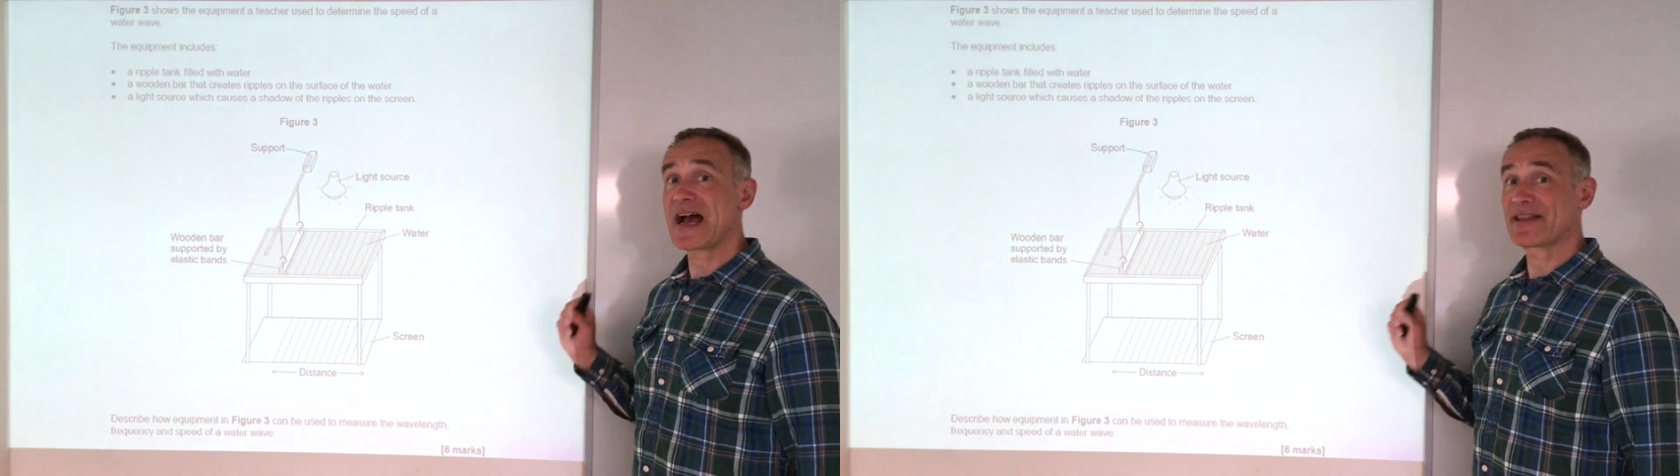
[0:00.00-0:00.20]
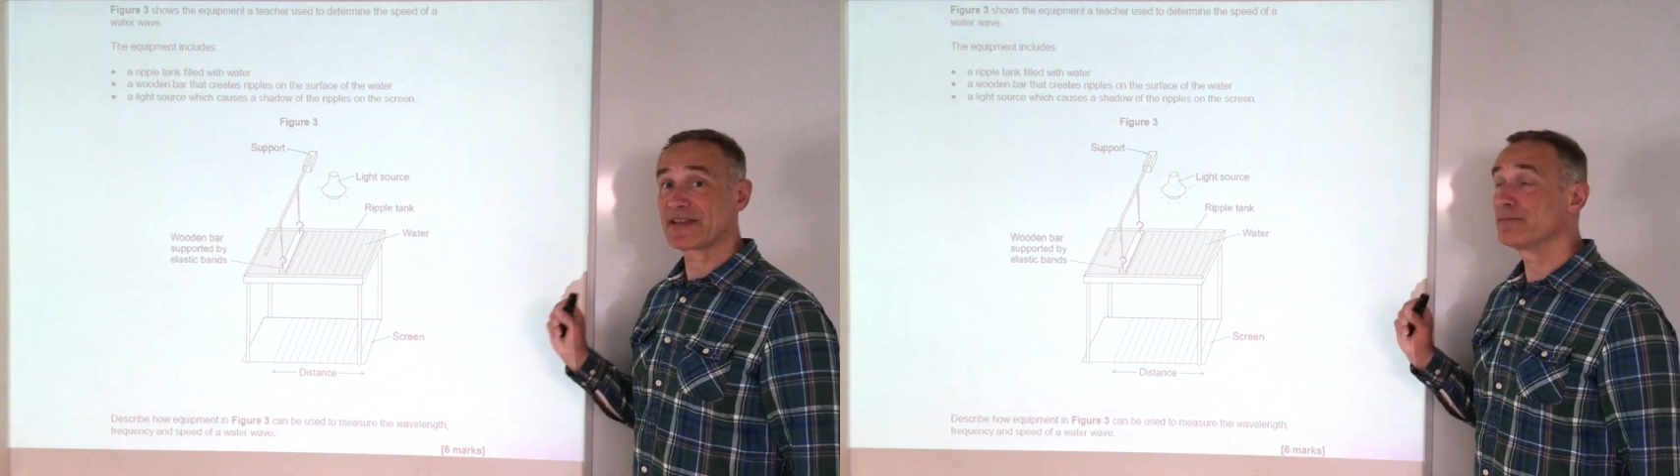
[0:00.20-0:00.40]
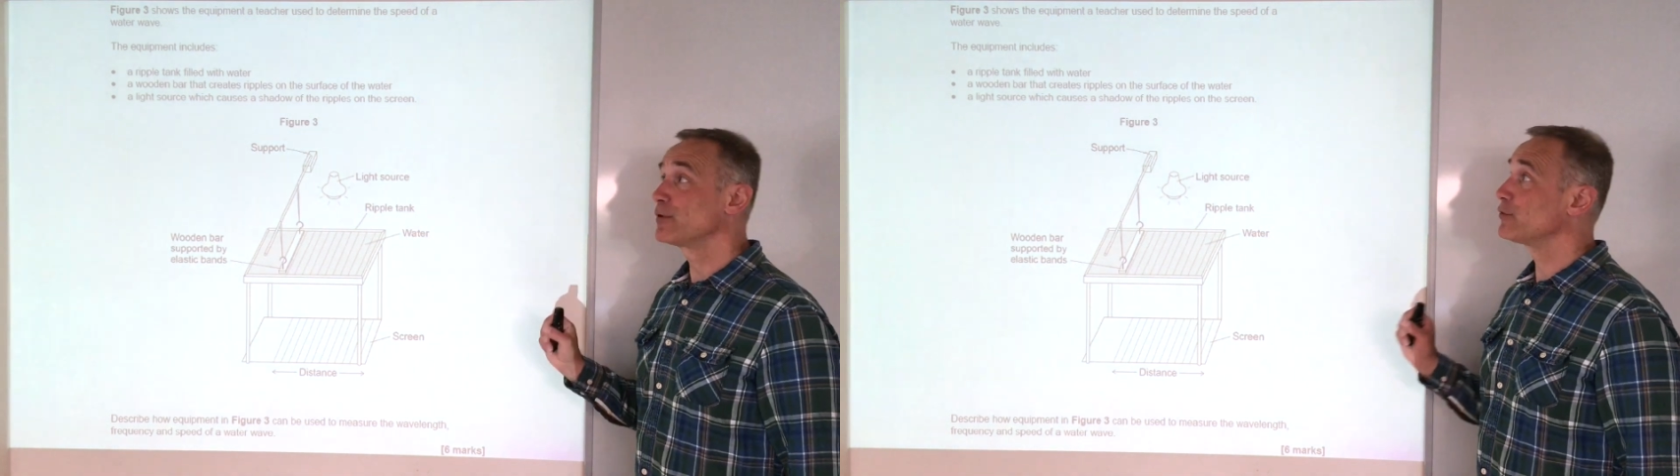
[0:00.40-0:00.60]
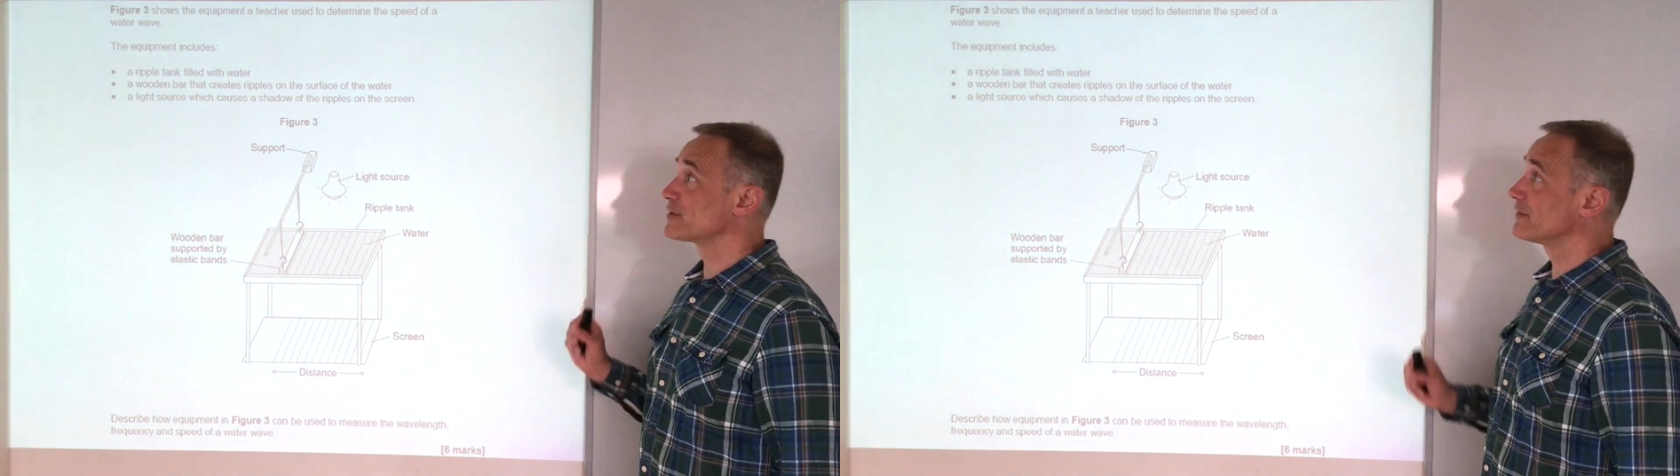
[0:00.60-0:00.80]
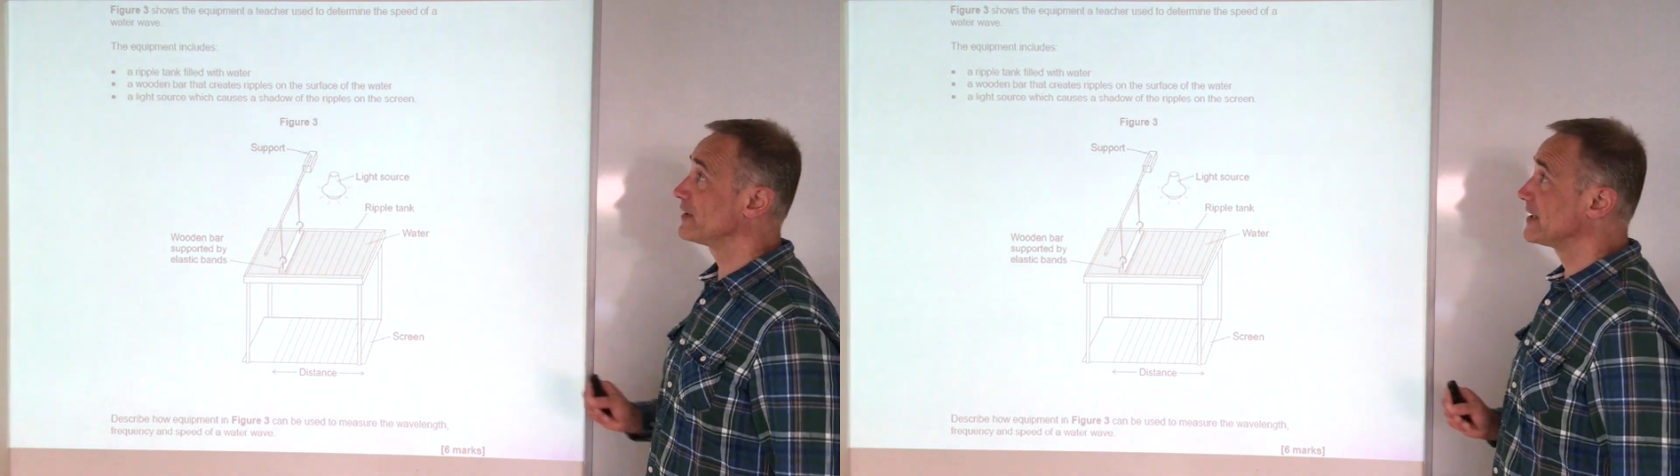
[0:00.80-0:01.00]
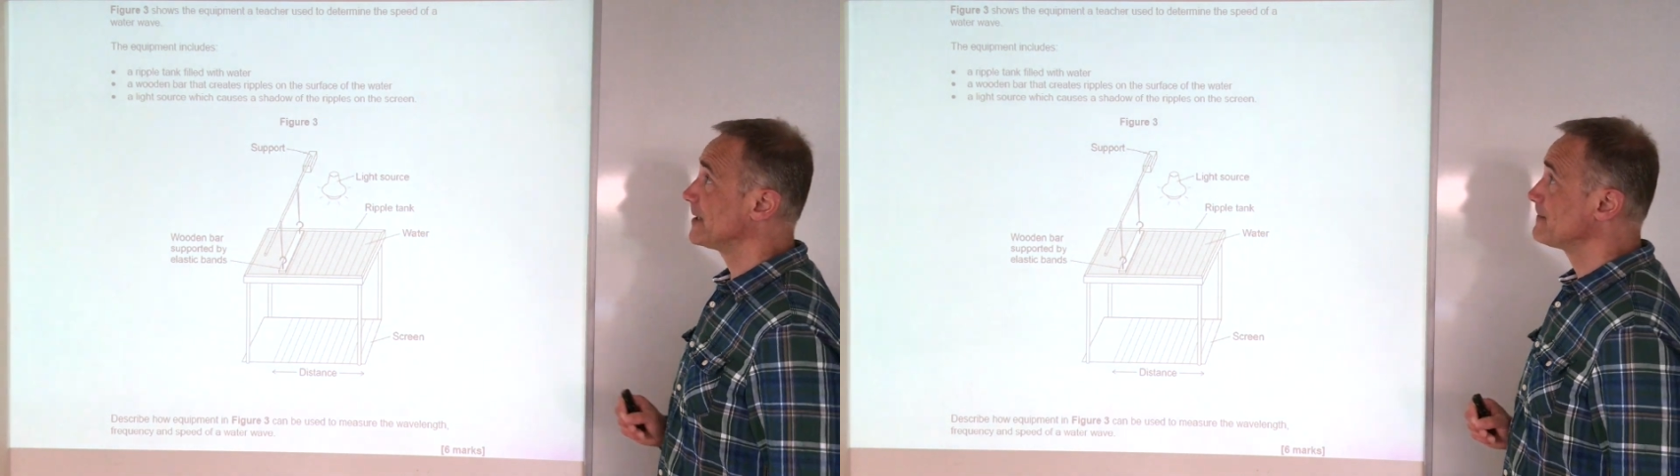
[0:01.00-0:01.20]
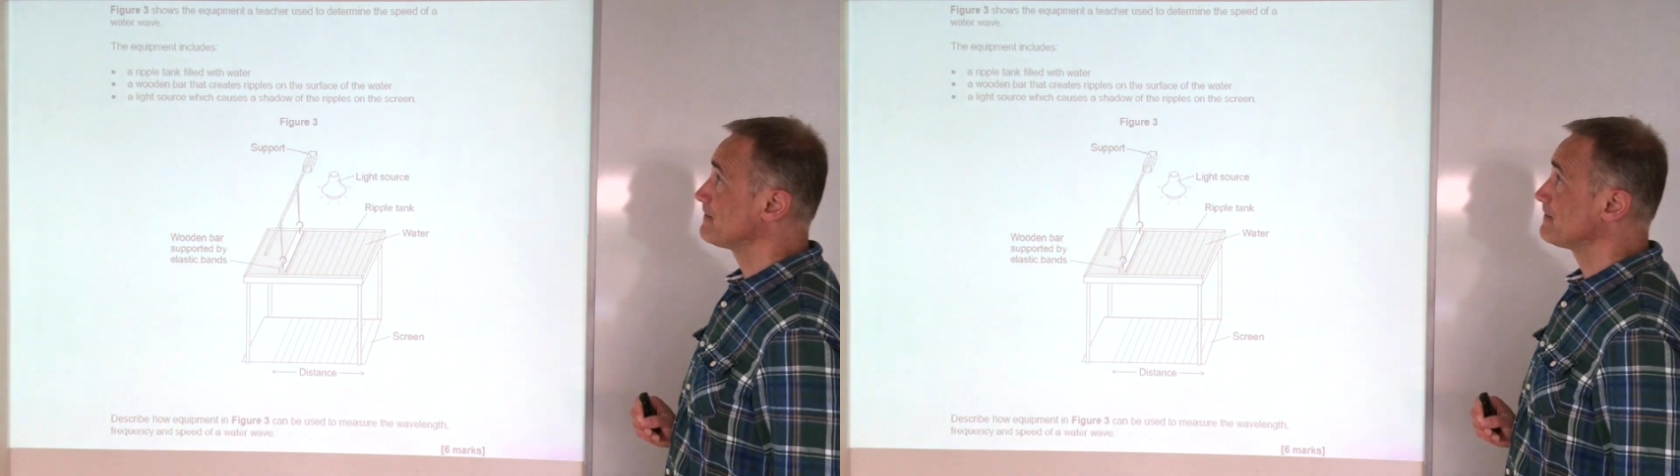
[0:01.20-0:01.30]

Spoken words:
and then pause the video.